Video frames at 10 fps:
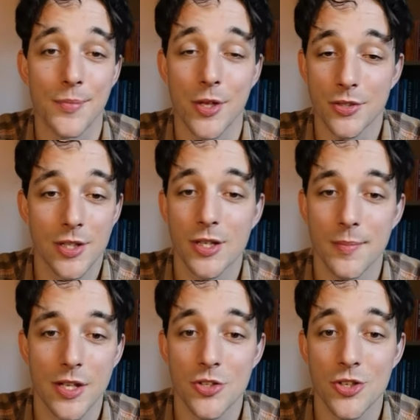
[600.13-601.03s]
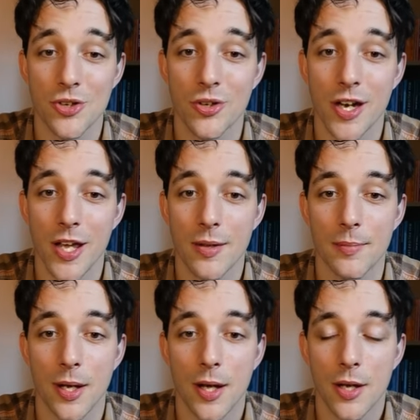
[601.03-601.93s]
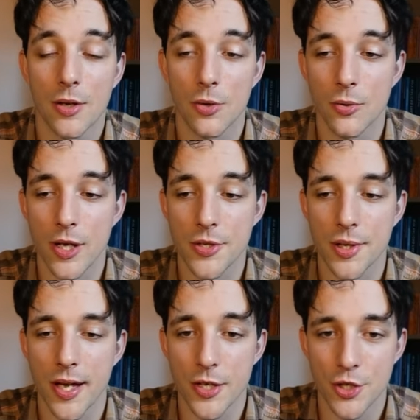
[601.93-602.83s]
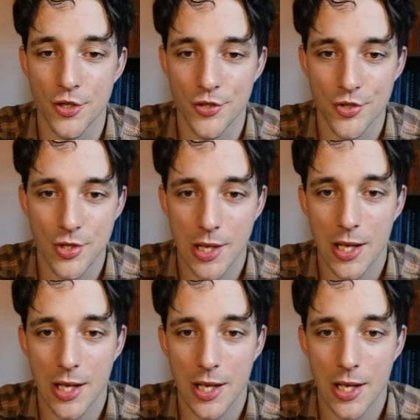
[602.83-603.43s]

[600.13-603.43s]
not gonna mention your name. Congratulations.